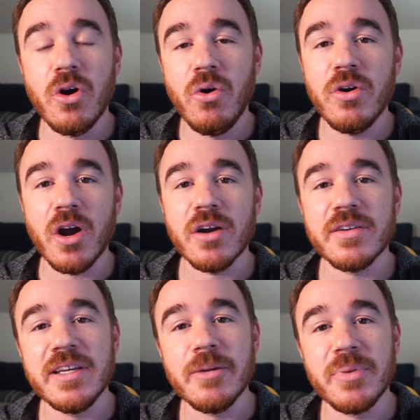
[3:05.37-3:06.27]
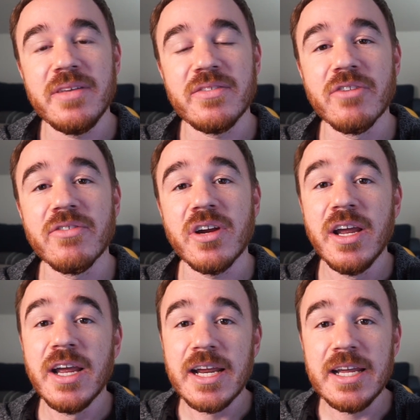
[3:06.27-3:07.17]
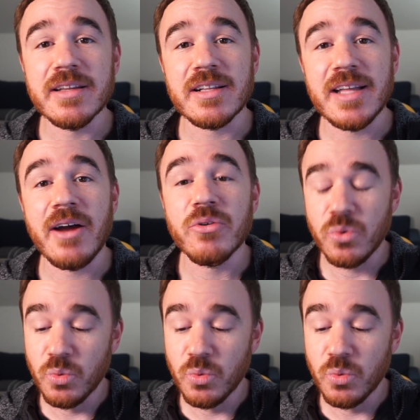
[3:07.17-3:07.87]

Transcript: own RTMP server in the cloud,